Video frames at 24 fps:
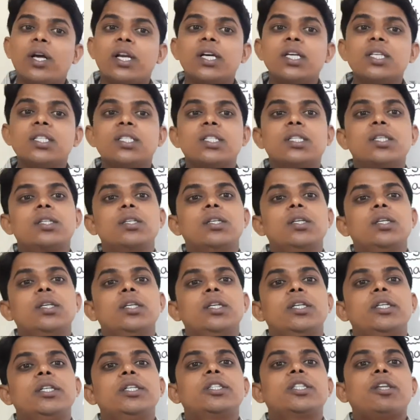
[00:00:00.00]
us
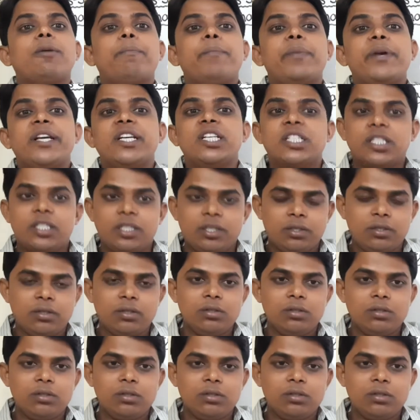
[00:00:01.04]
is the best.